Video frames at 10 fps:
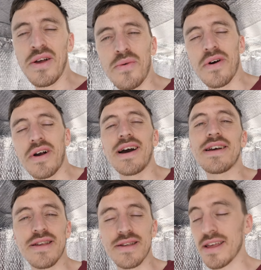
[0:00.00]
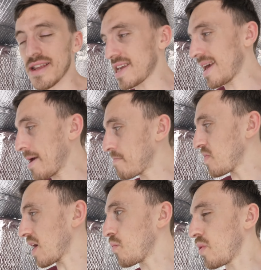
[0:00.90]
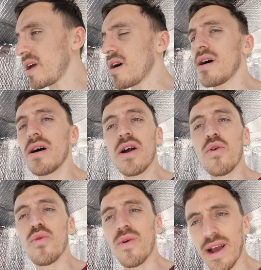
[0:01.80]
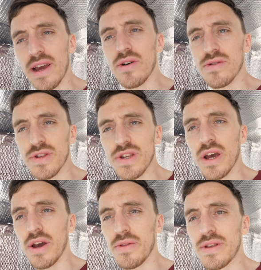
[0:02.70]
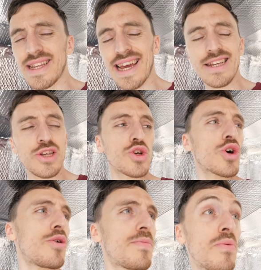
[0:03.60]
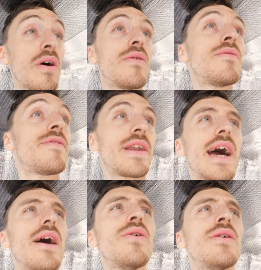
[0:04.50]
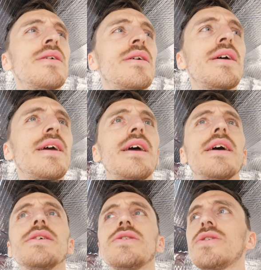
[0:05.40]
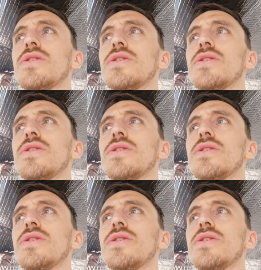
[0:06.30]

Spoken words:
Well guys, it's another day and we are cracking on. So today's job, well for now, is